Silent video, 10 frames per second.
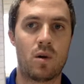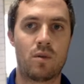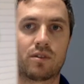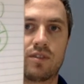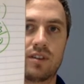
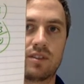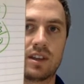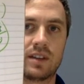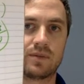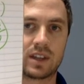over
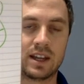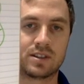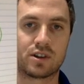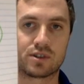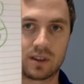50
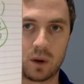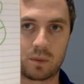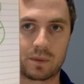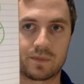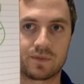is your slope.